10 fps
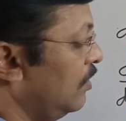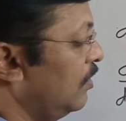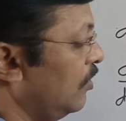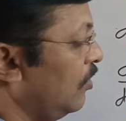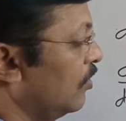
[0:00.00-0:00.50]

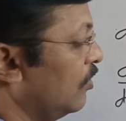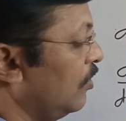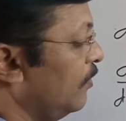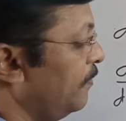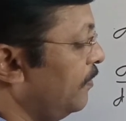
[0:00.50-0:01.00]
log
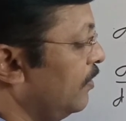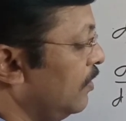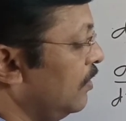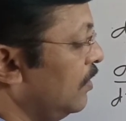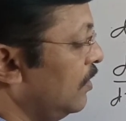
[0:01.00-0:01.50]
of
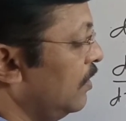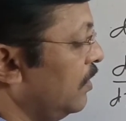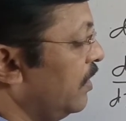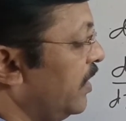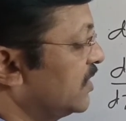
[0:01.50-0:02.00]

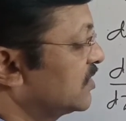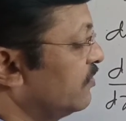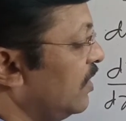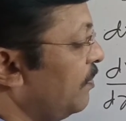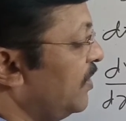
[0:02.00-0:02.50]
x
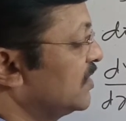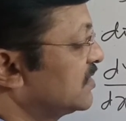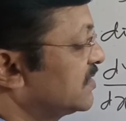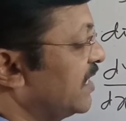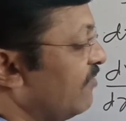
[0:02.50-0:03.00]
square plus
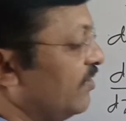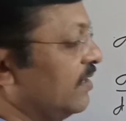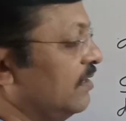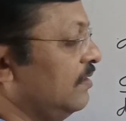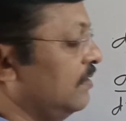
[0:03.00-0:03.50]

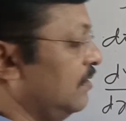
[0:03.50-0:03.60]
7